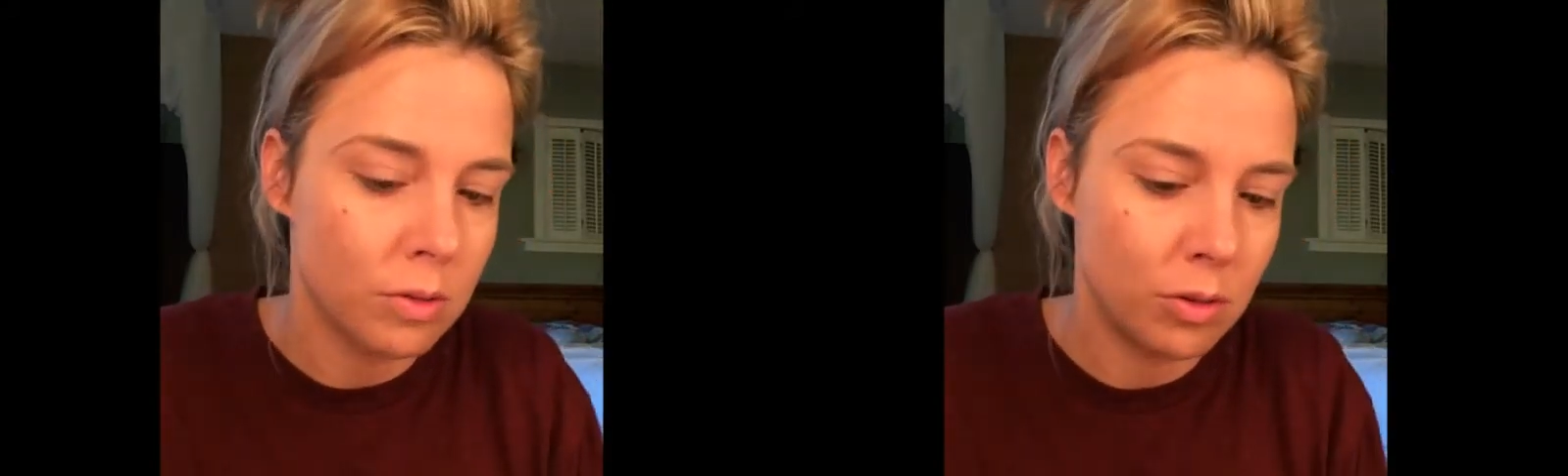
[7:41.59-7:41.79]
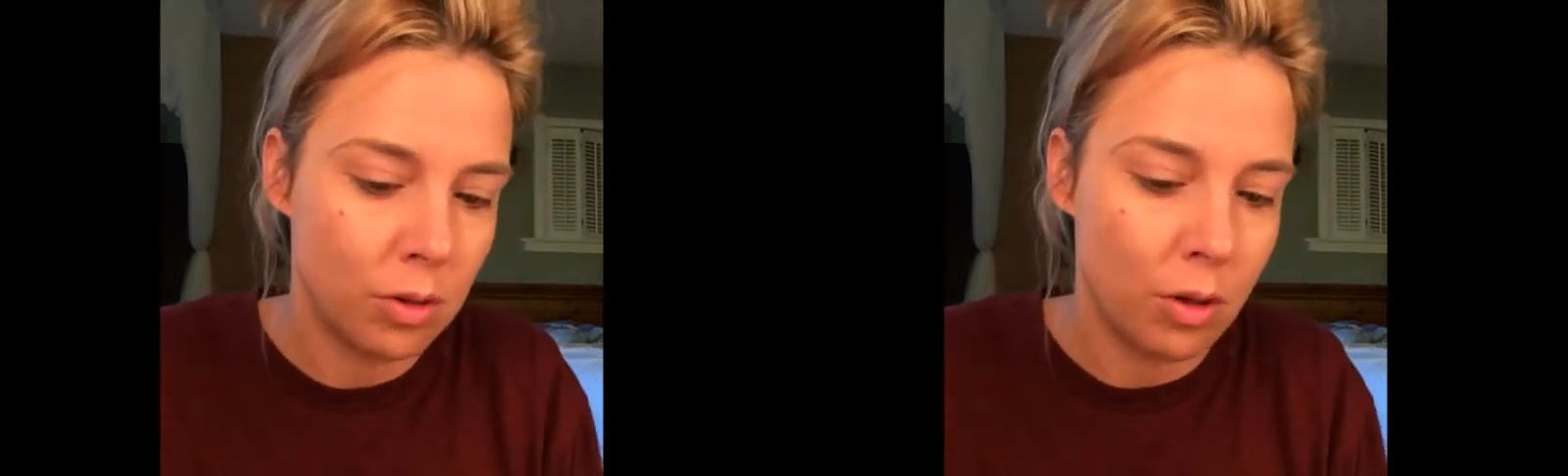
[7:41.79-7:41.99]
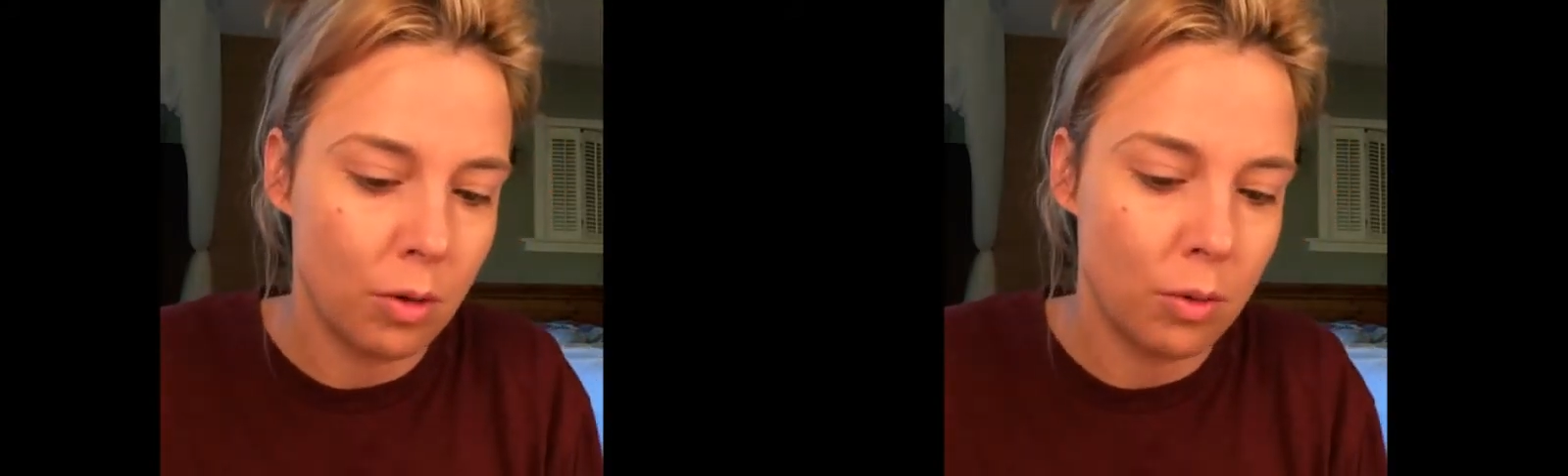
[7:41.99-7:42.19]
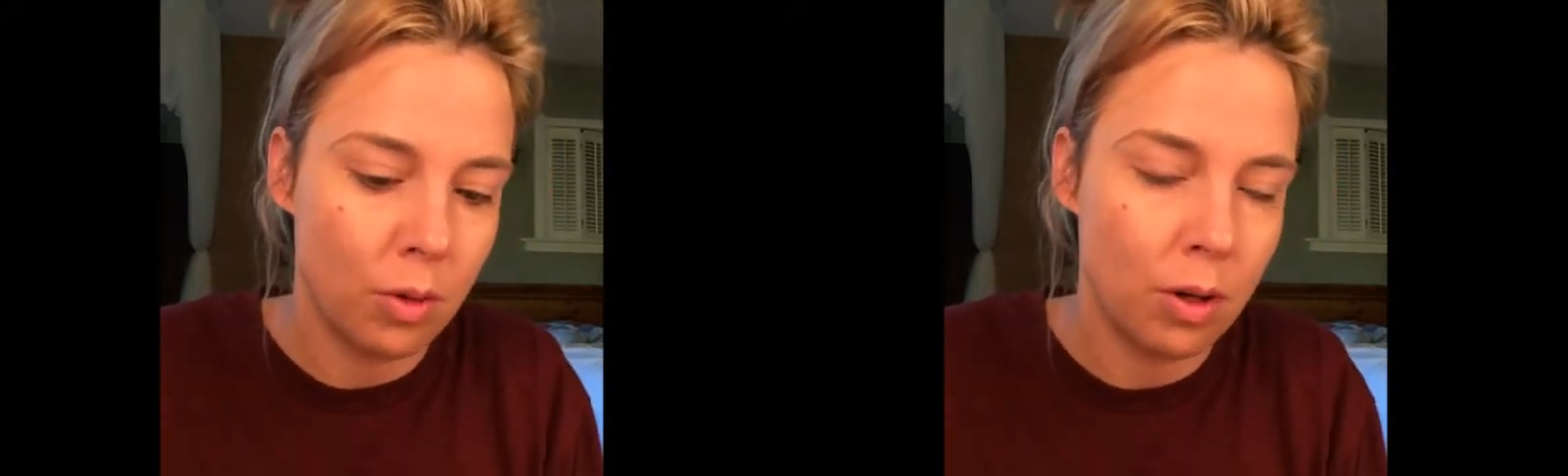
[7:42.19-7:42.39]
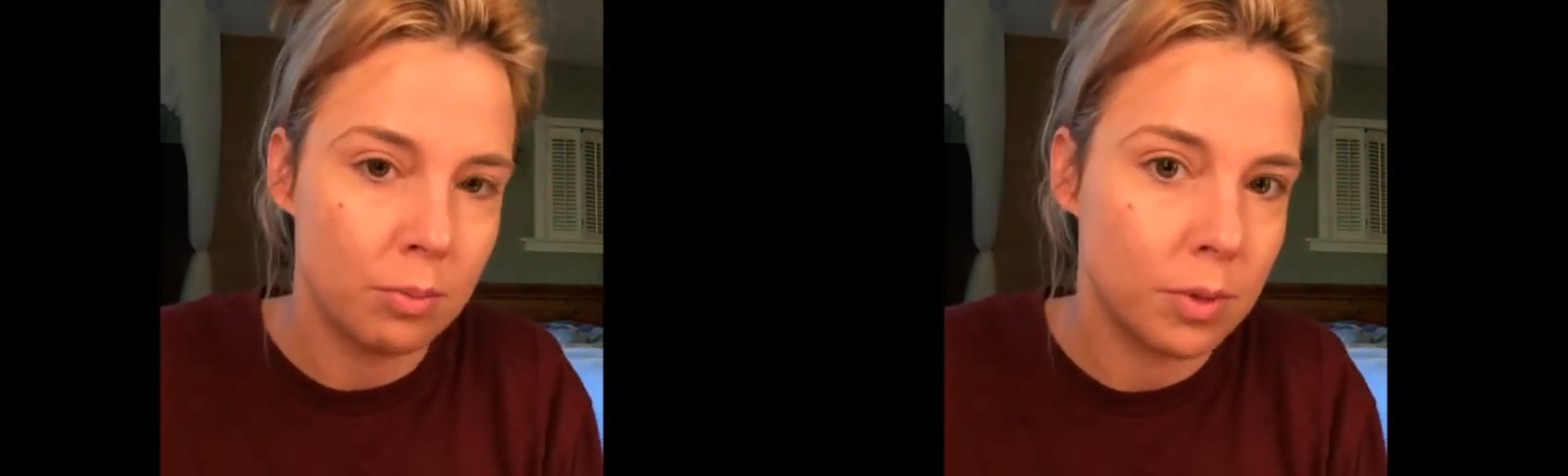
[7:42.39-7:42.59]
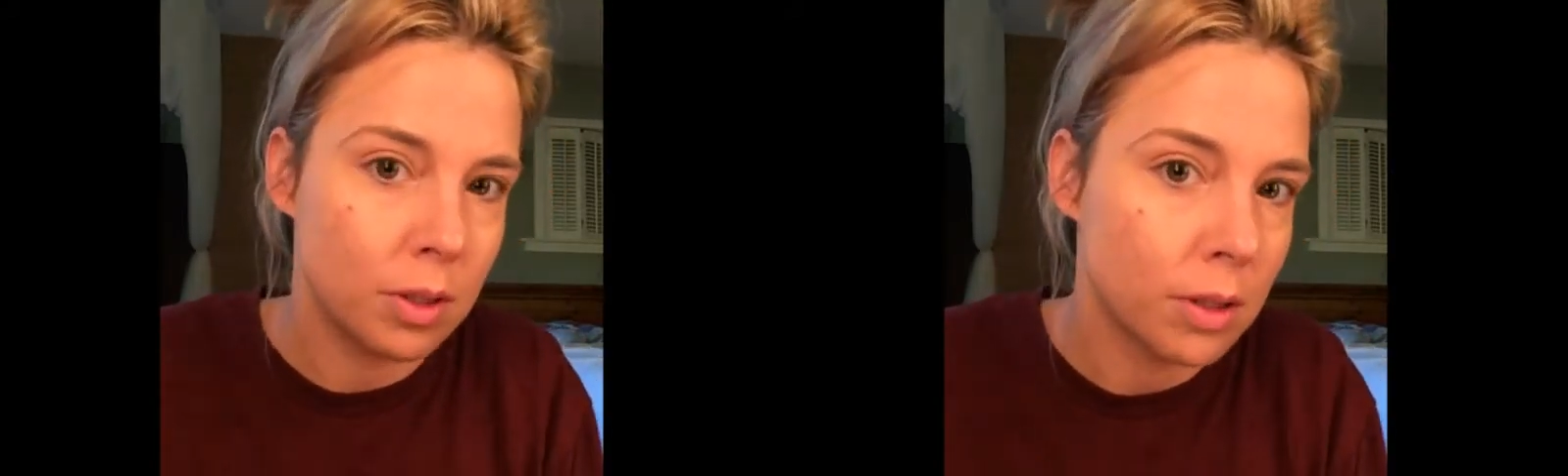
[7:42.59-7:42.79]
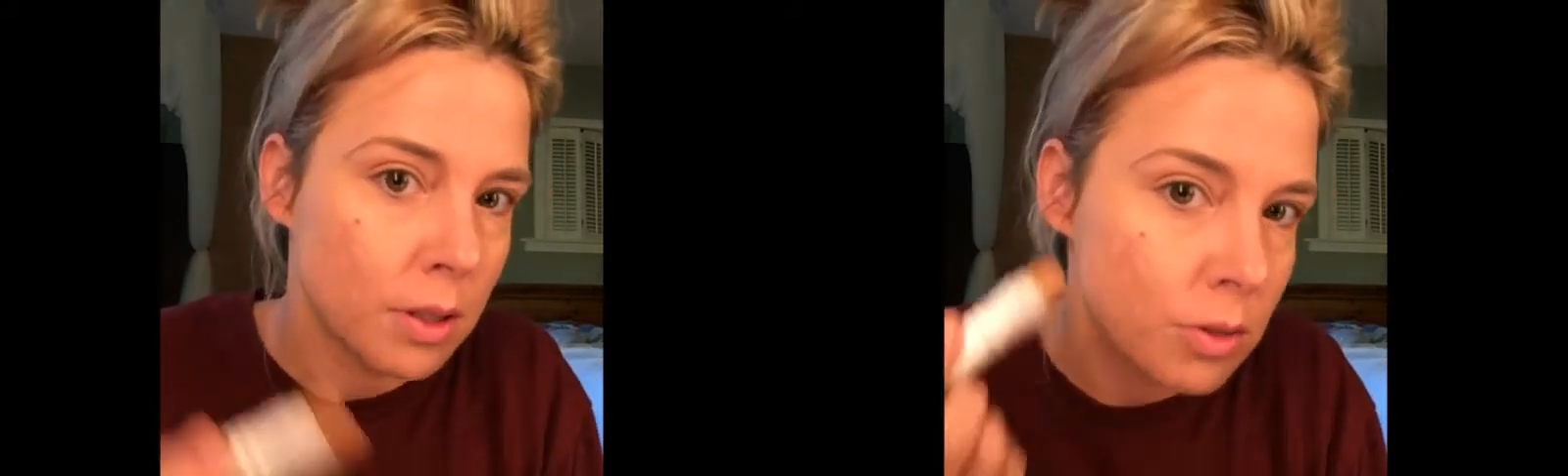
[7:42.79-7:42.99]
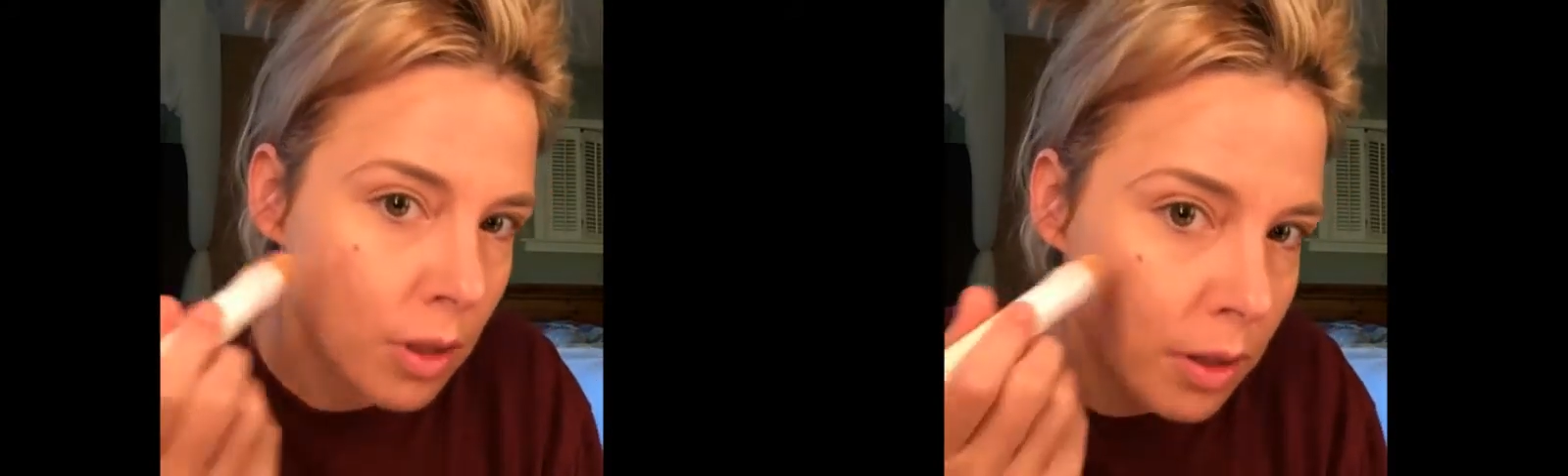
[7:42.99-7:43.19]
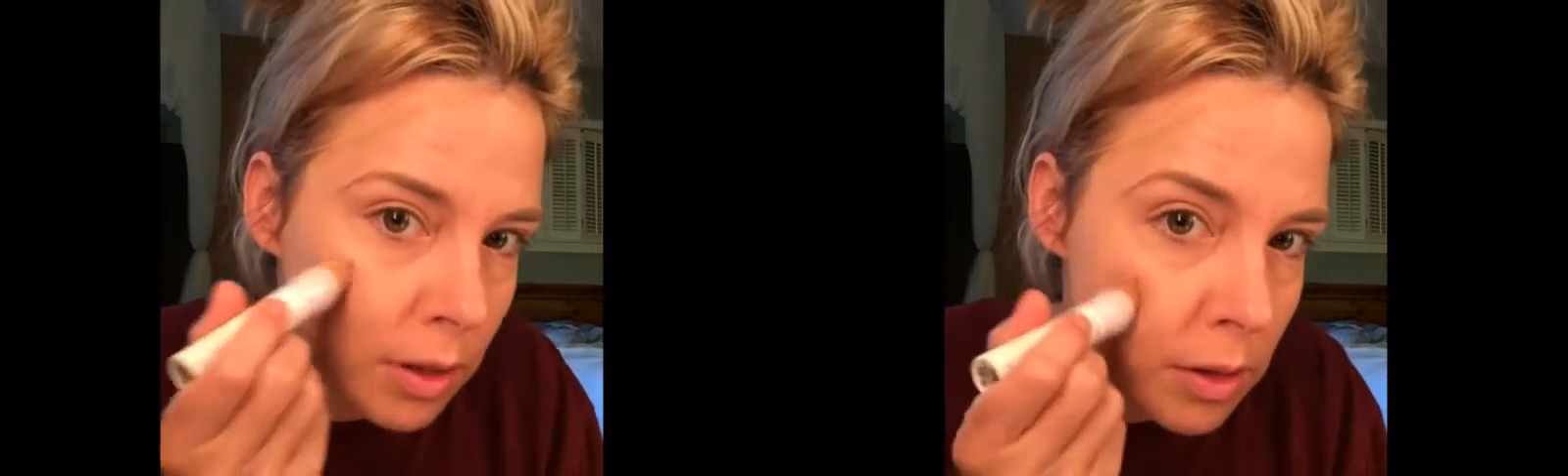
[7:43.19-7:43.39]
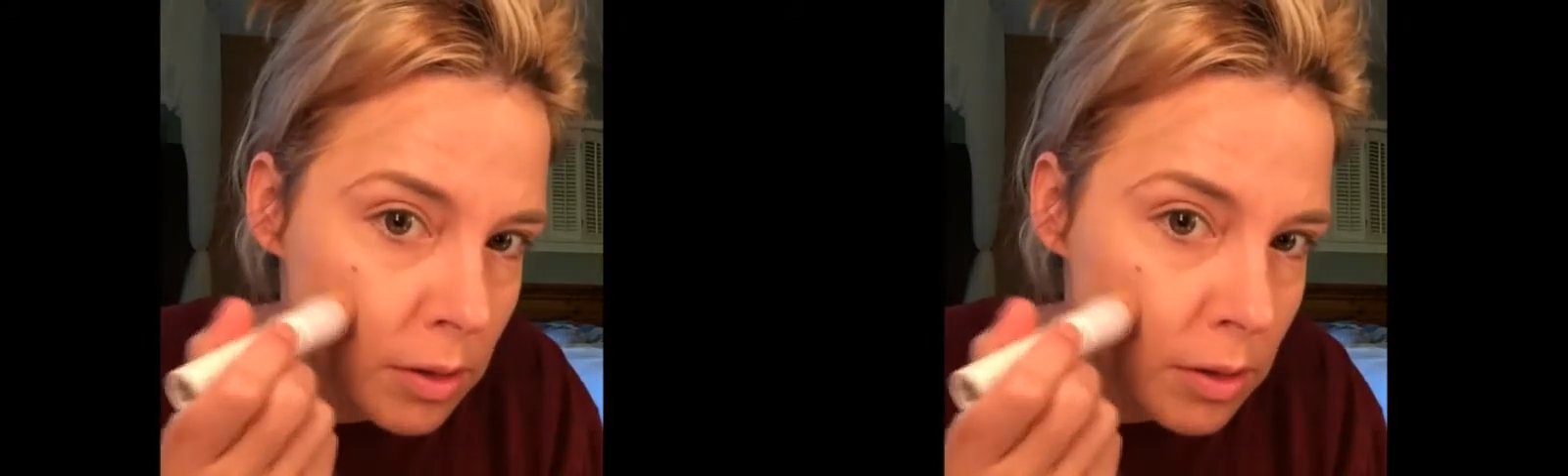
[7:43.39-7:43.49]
So I'm going to try to hit